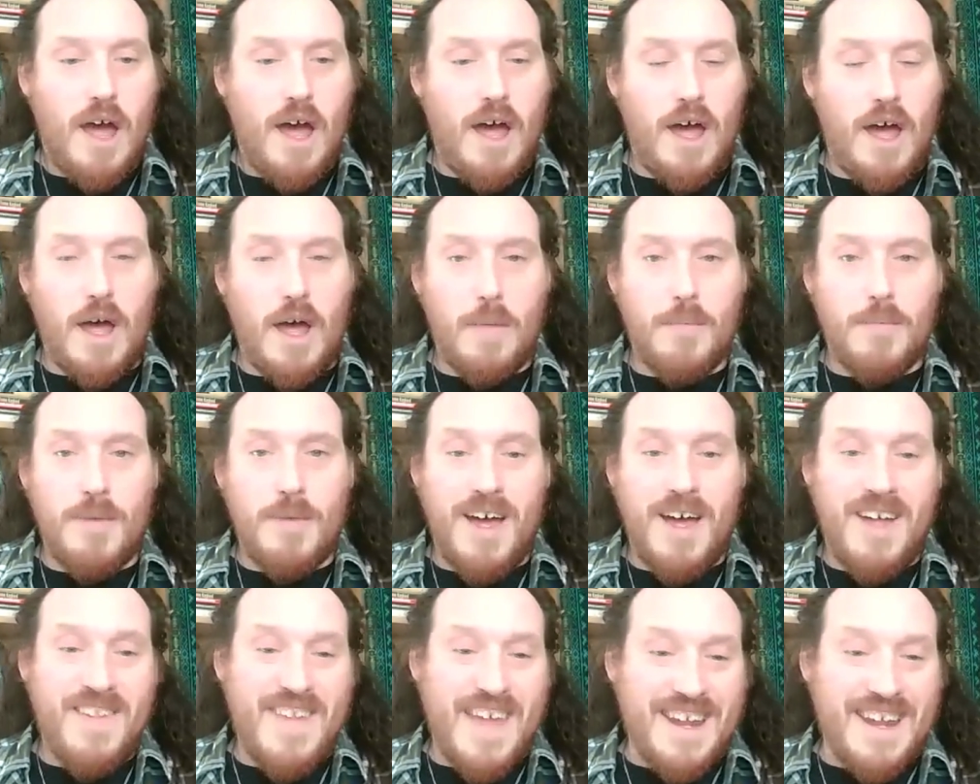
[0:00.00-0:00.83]
um,
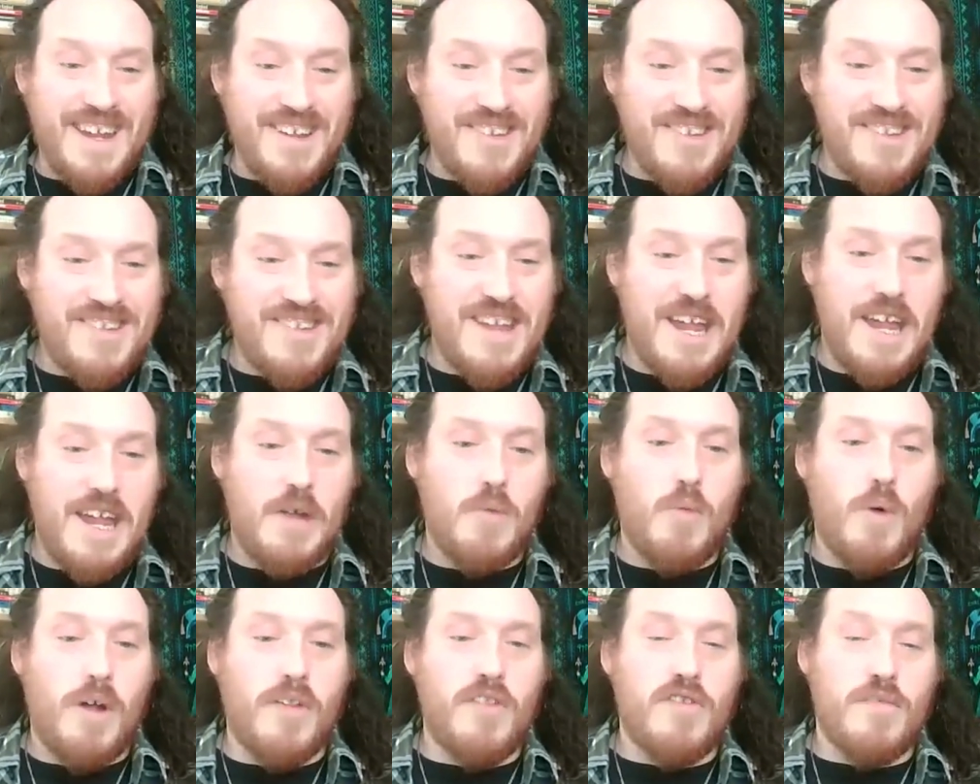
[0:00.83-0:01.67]
and then he's
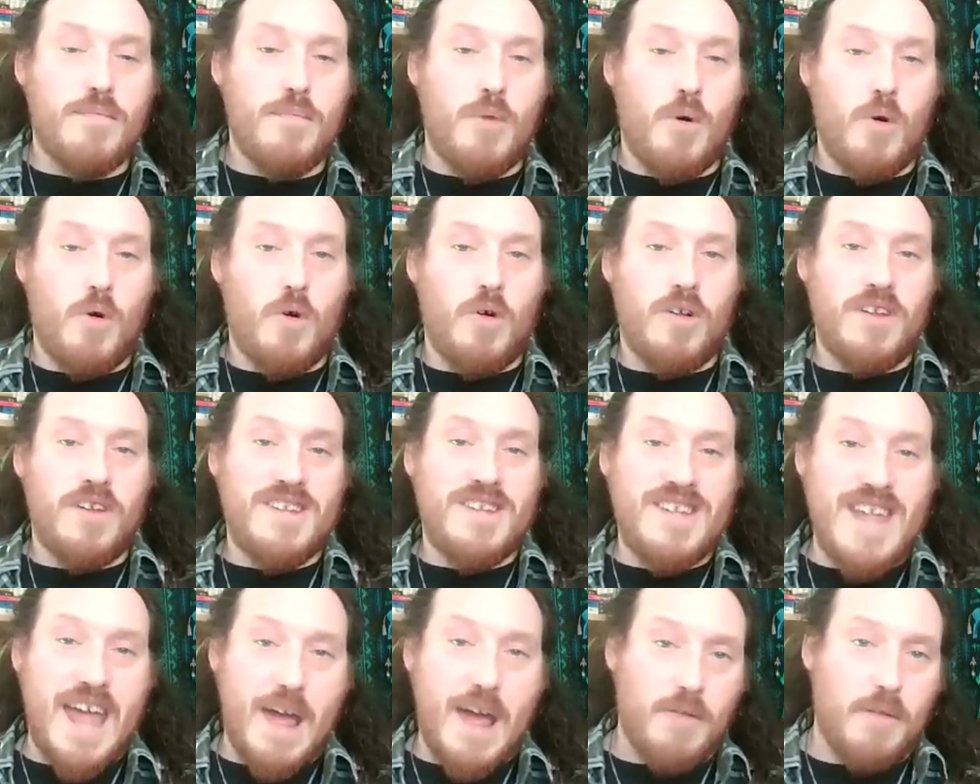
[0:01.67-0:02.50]
seen once more
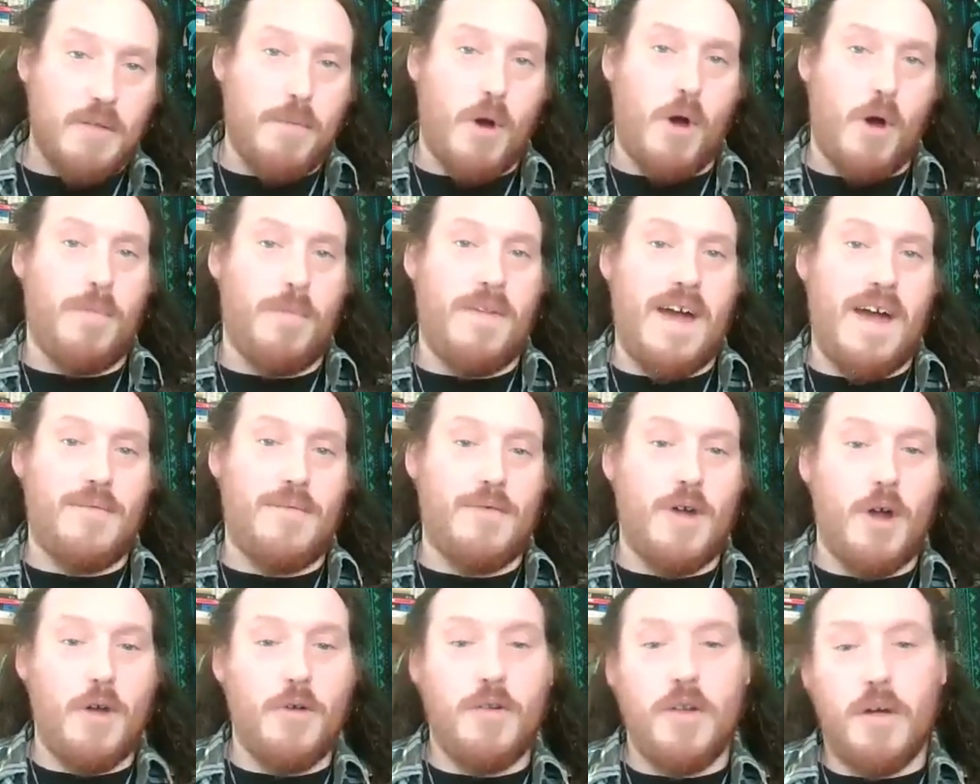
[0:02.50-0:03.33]
down the bottom of that
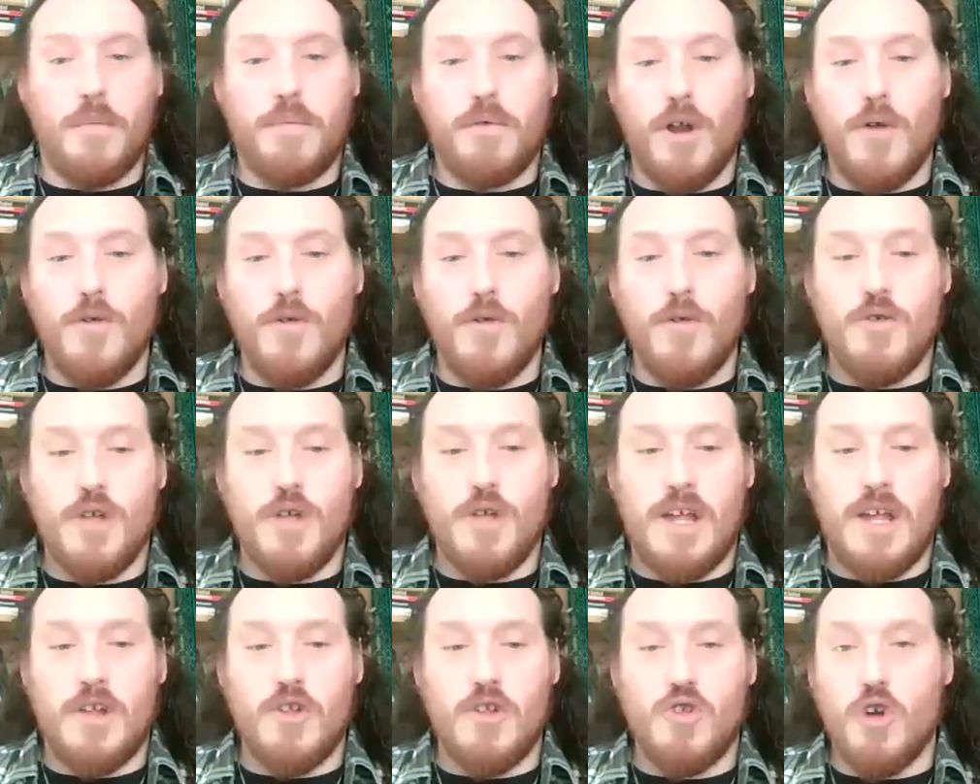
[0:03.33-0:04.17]
road
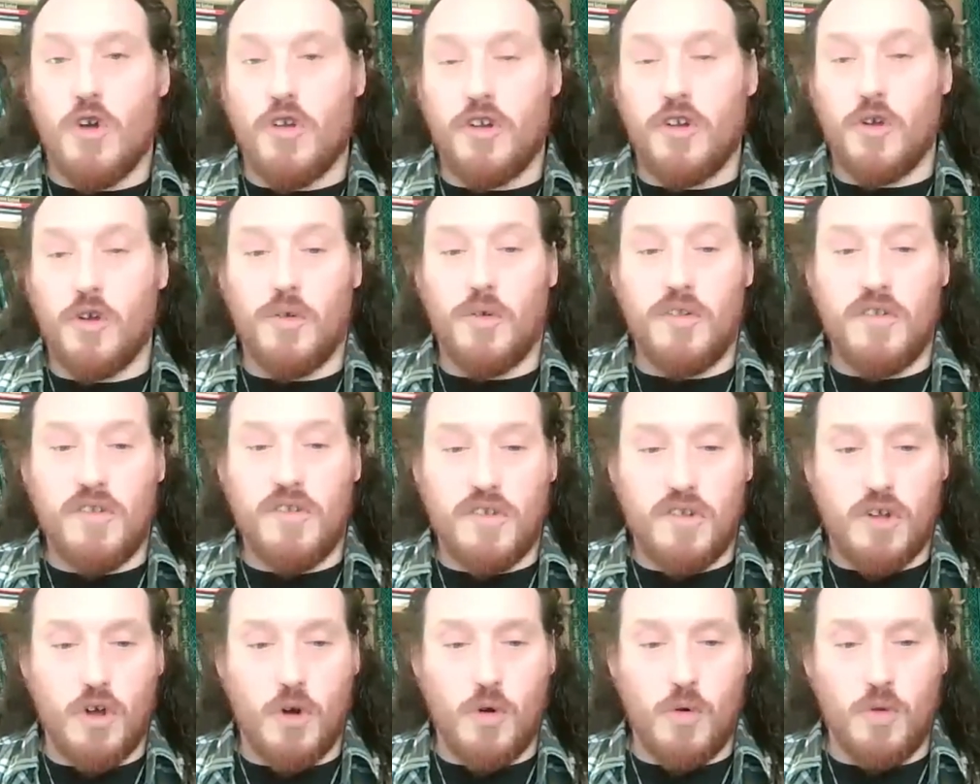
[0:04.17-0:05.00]
approaching John O'Gaunt's
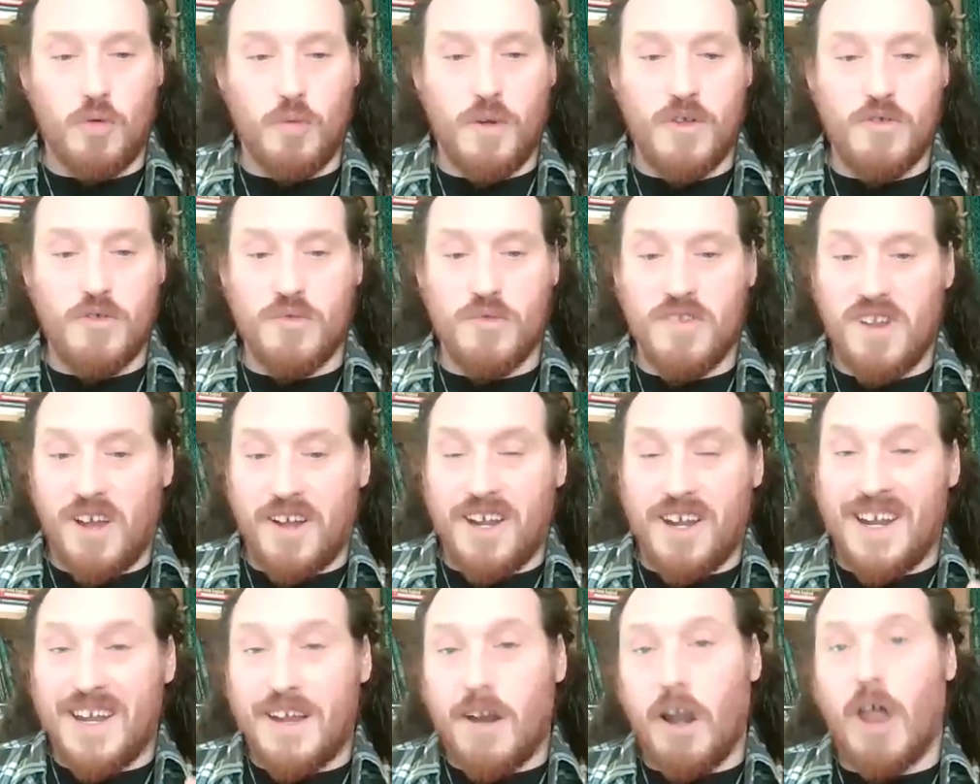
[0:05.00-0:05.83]
school, which was
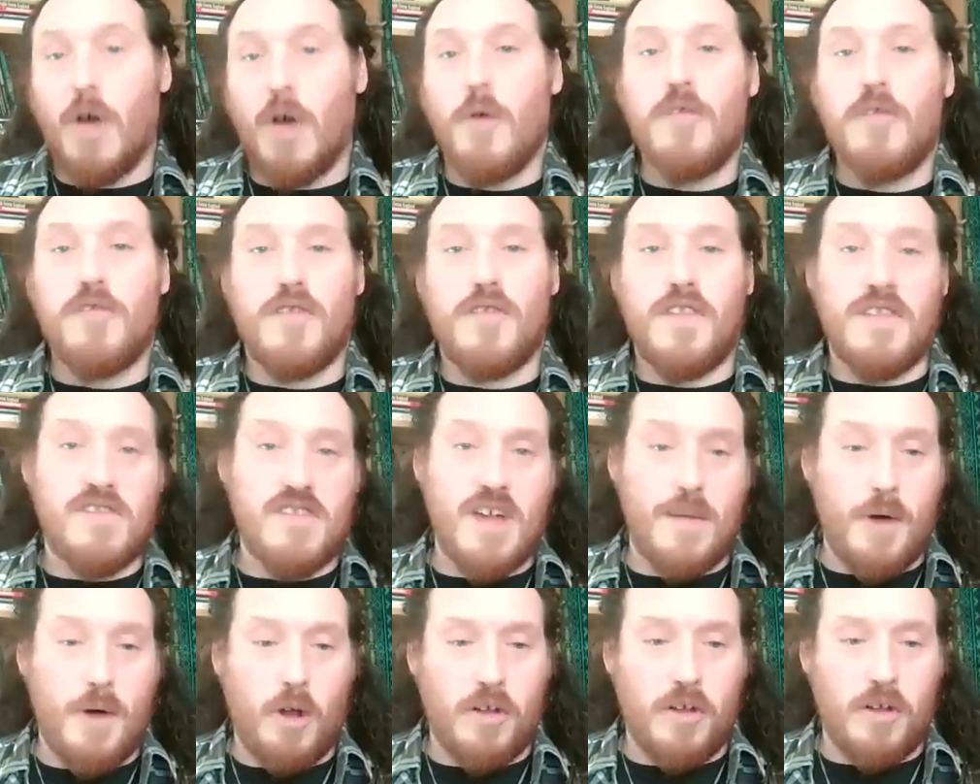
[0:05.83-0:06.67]
luckily closed for the
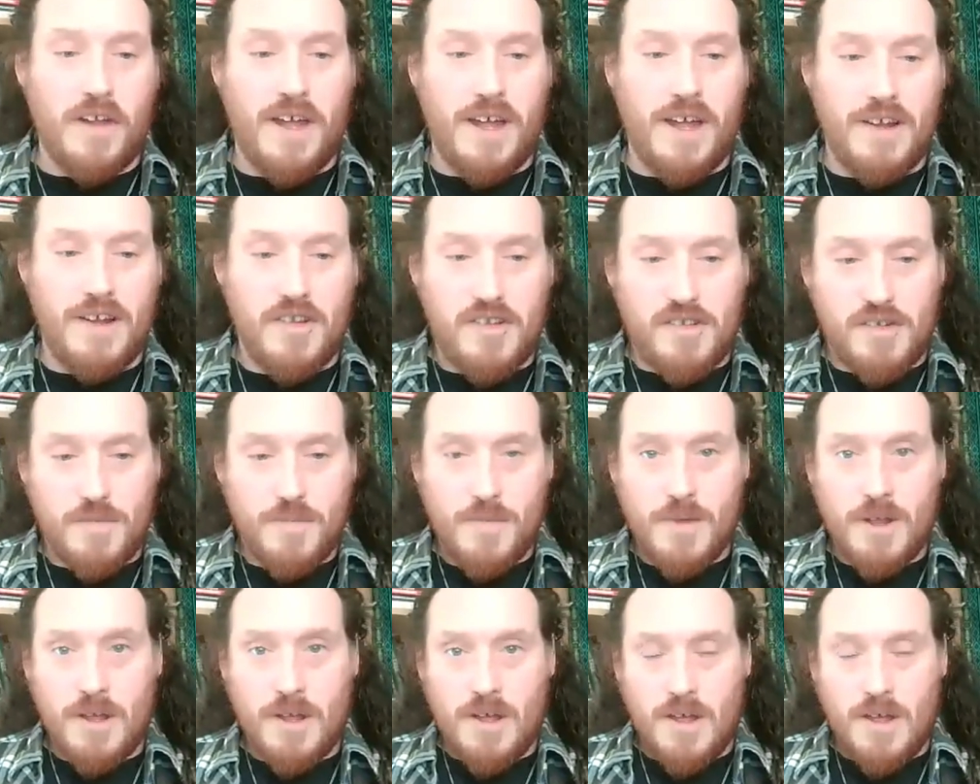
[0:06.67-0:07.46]
summer holidays.